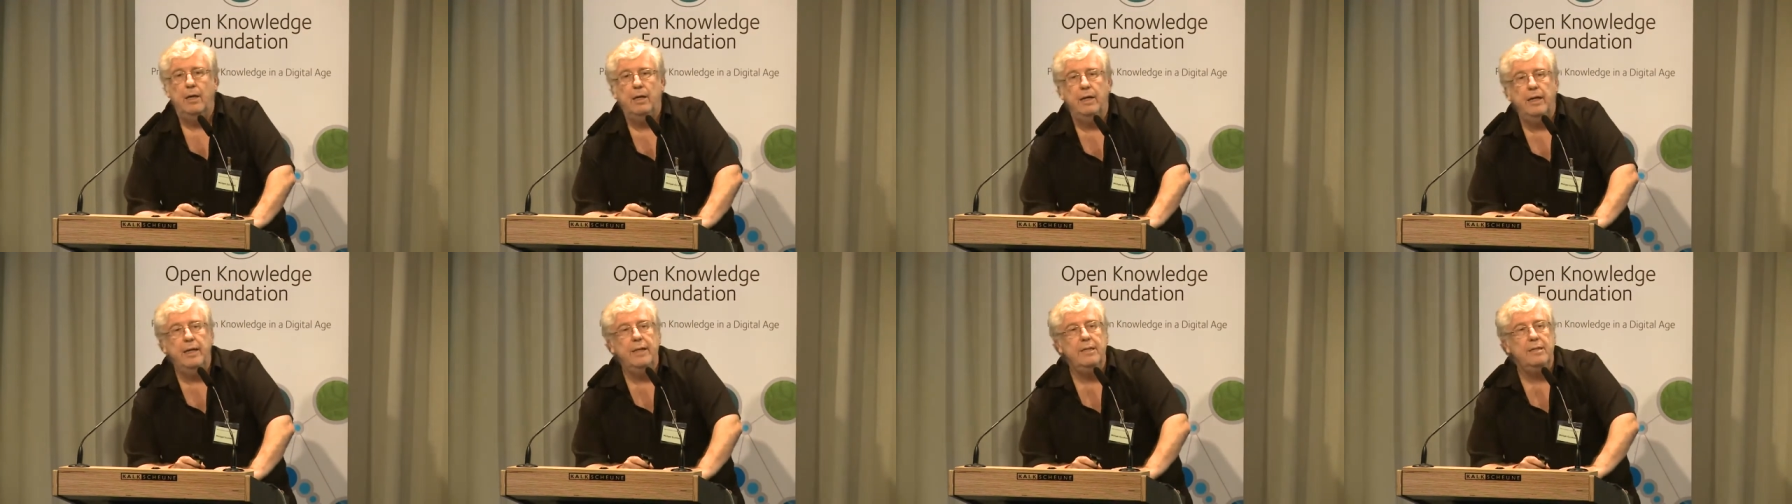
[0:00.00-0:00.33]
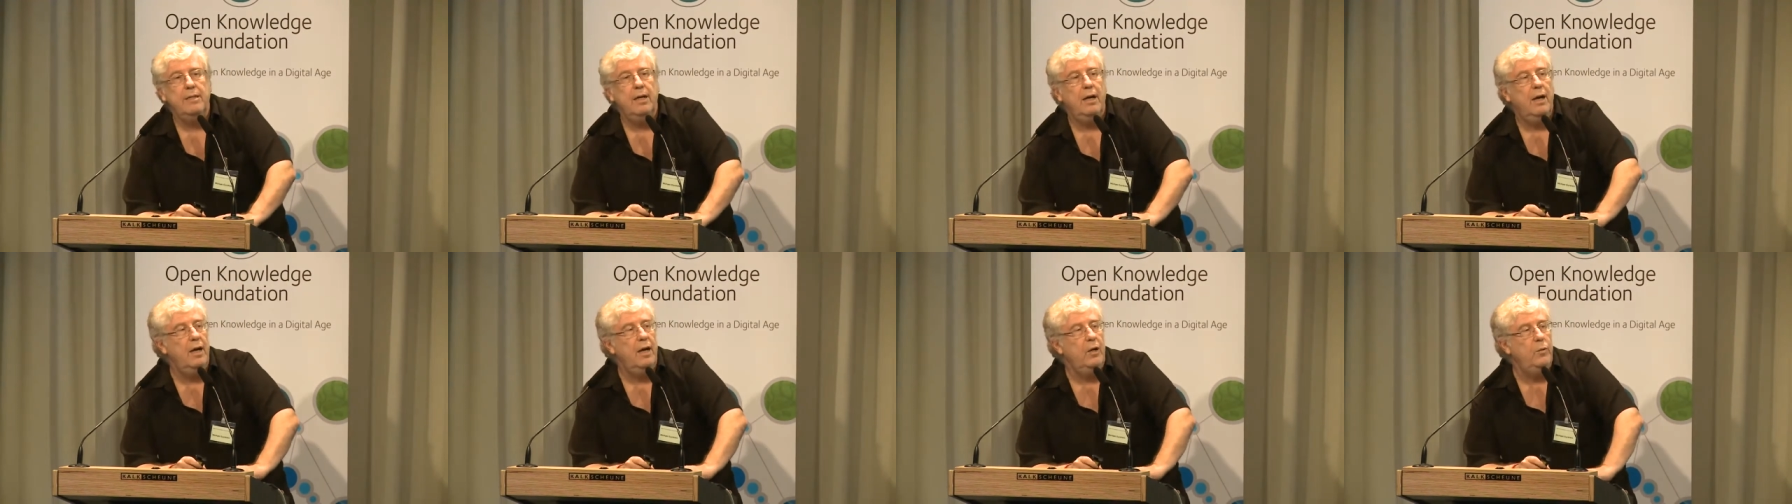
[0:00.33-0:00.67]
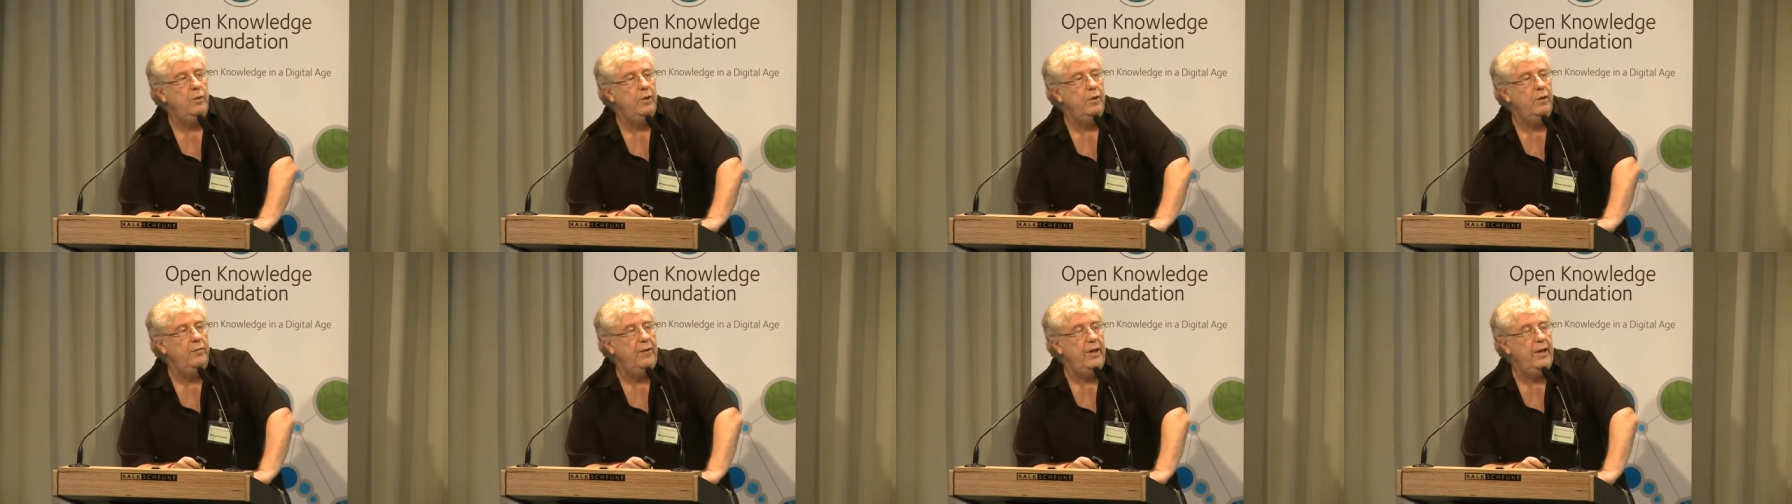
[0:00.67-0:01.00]
Is
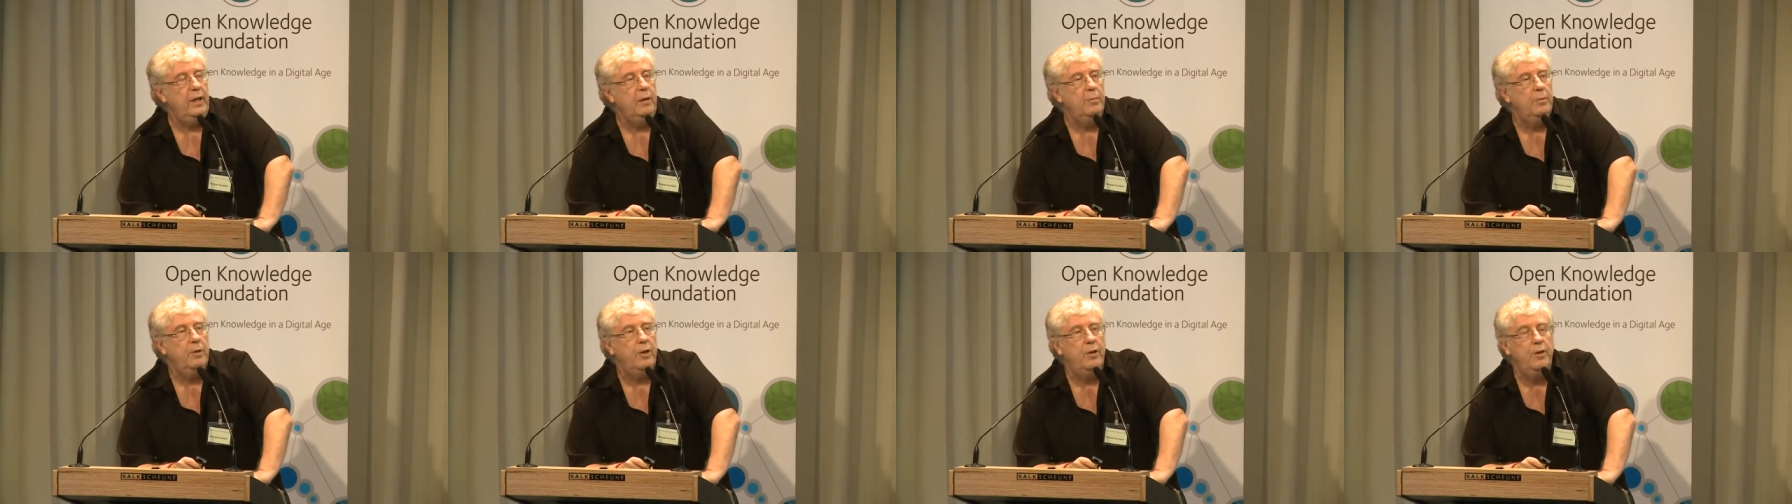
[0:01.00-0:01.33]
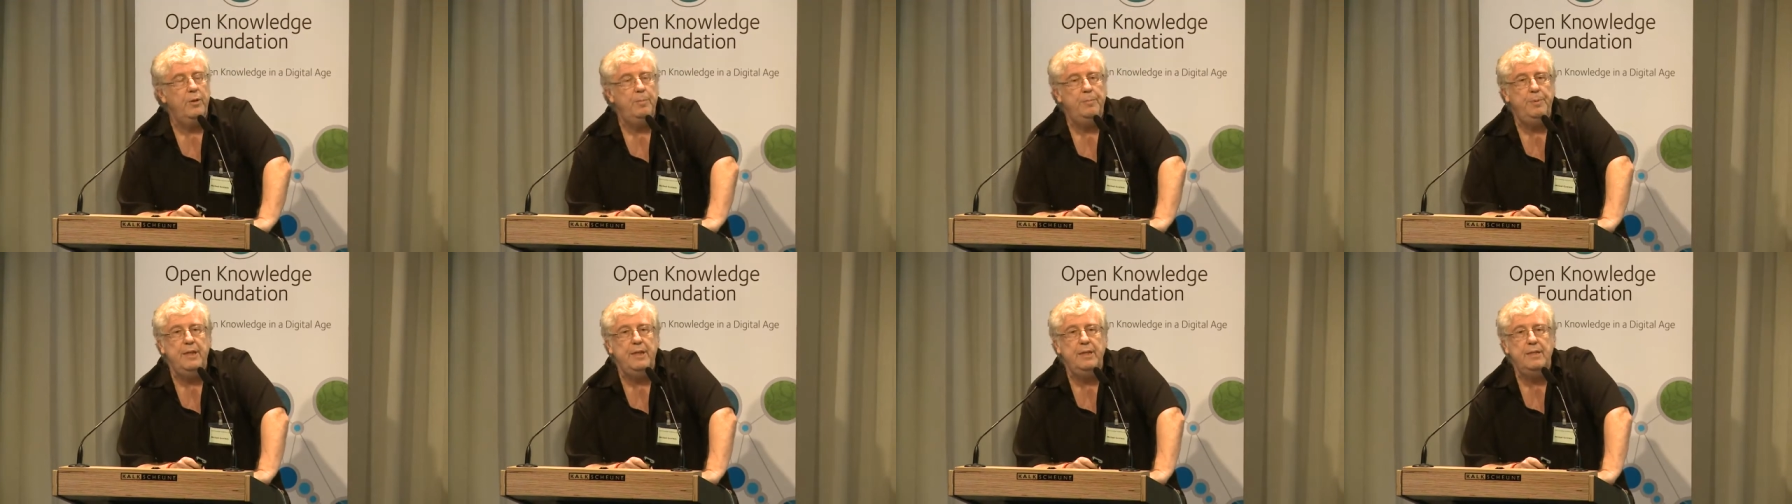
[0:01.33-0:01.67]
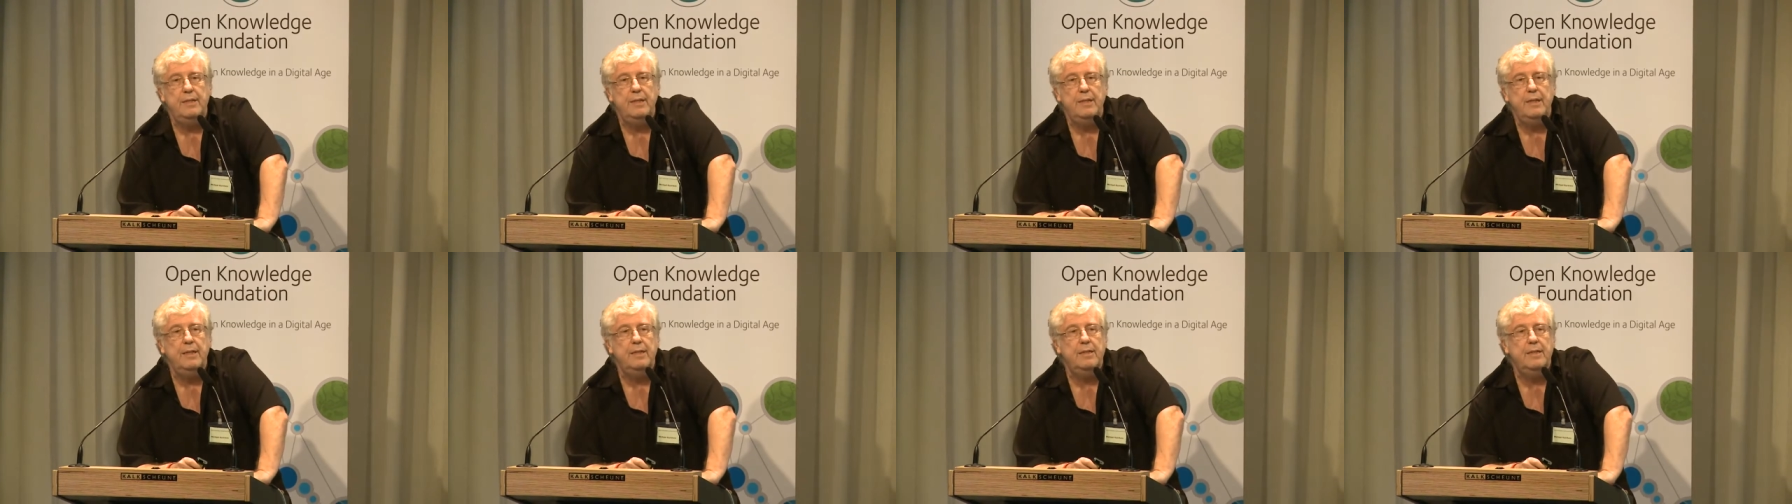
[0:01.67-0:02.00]
hardware available? Are the
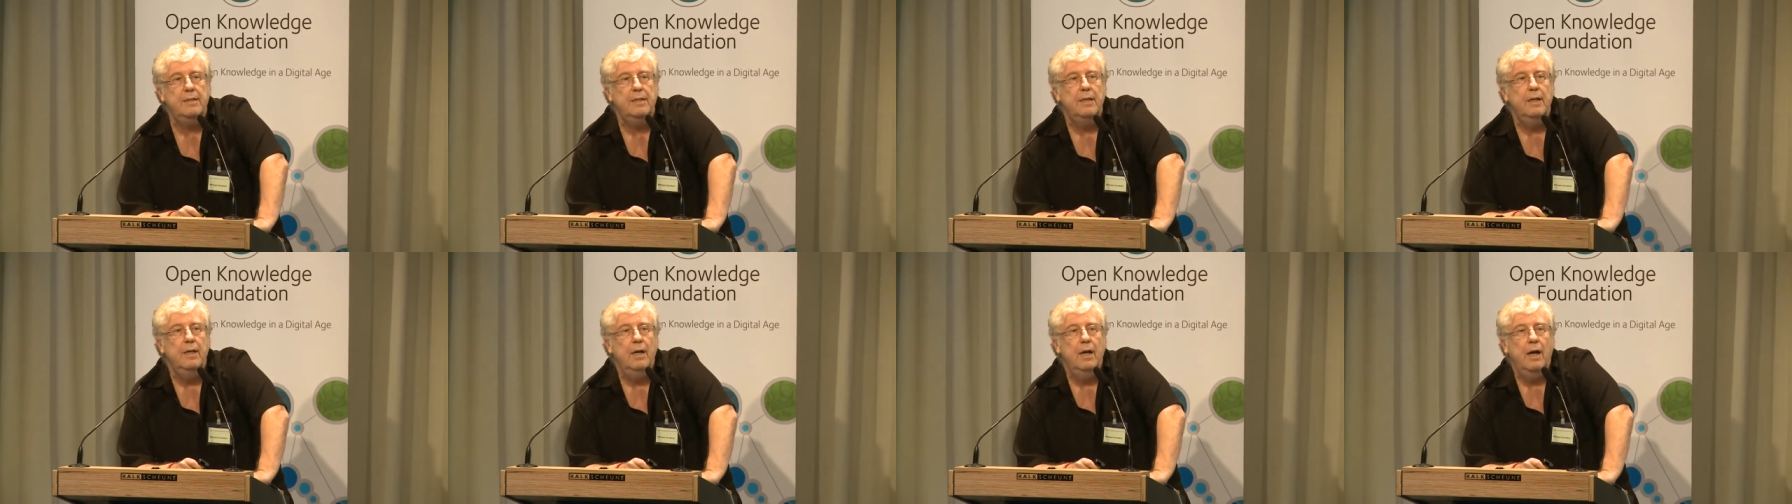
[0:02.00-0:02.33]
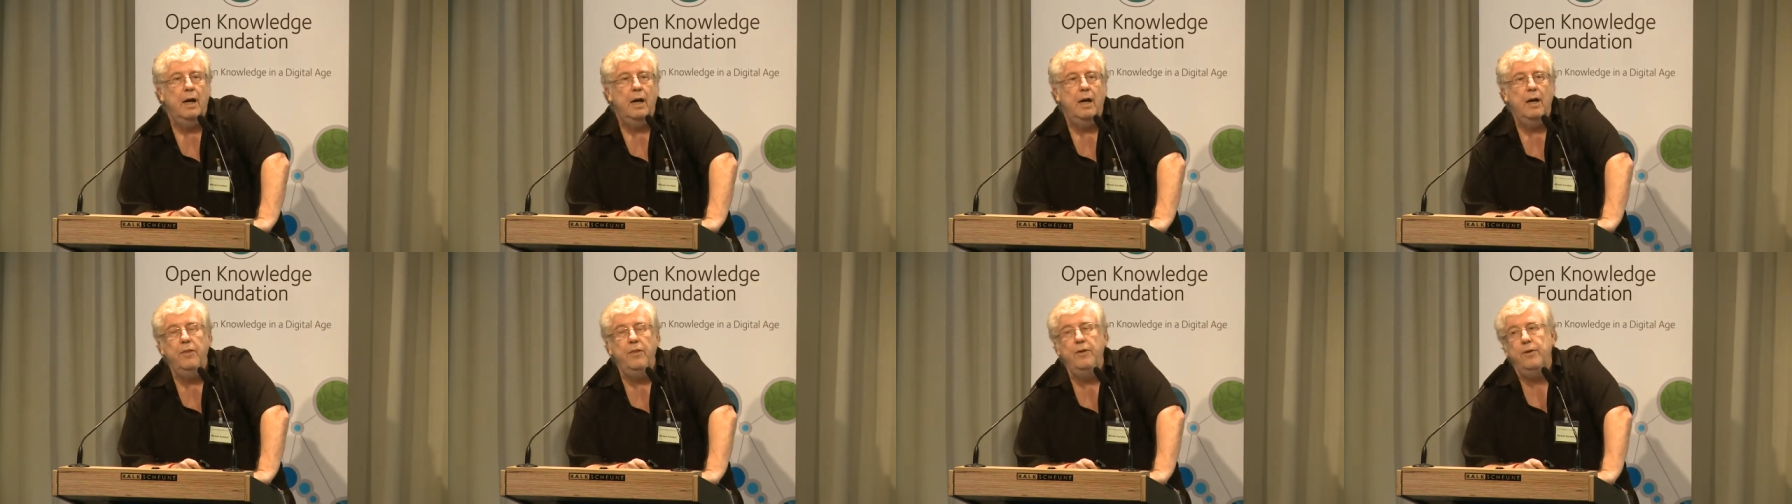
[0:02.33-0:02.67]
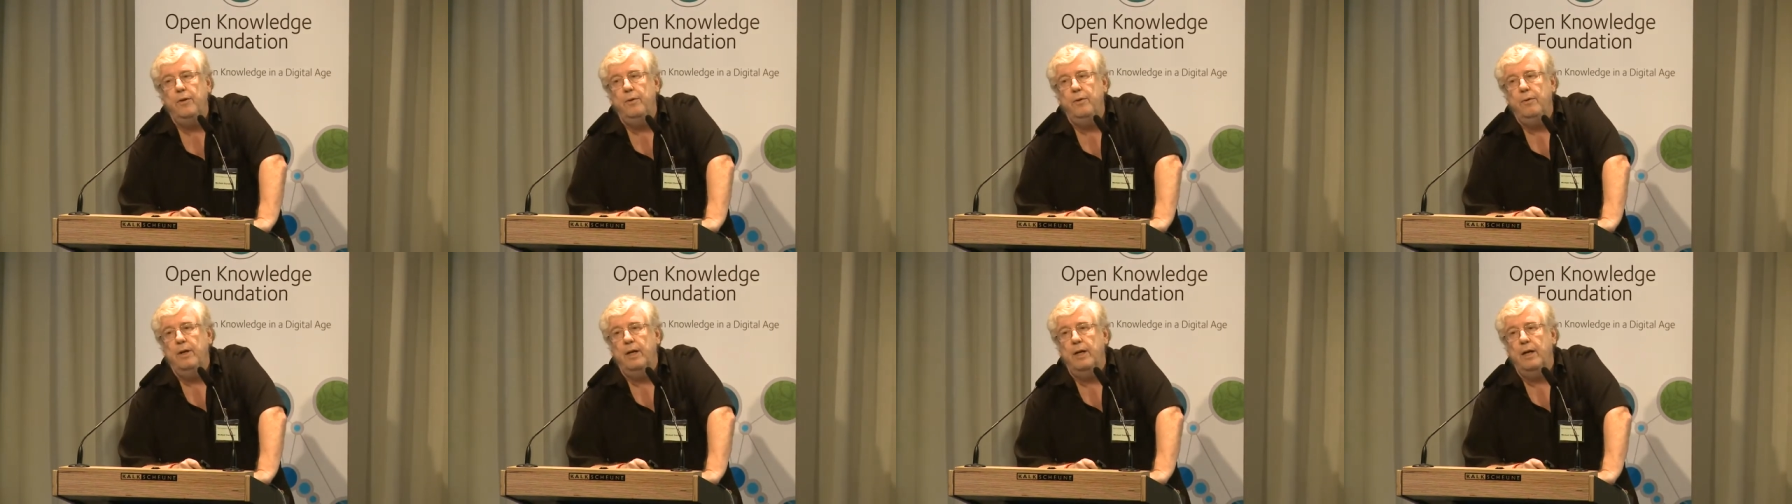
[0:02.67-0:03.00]
PCs, are
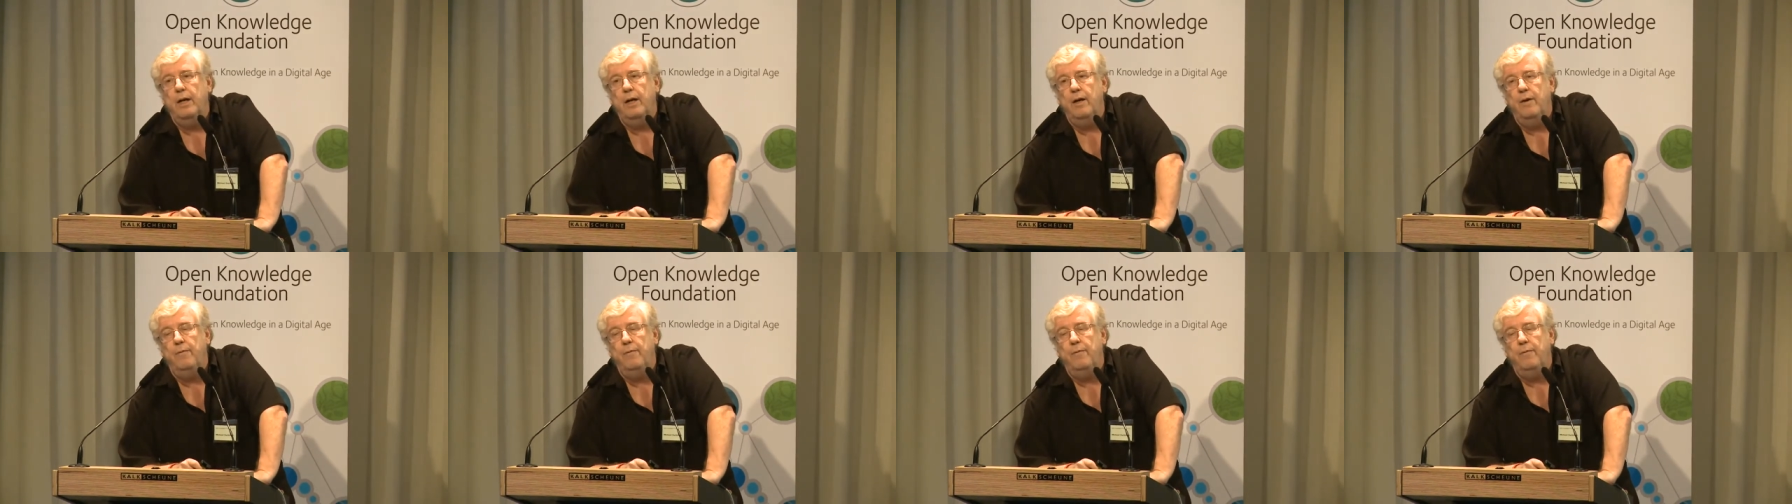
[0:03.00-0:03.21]
there,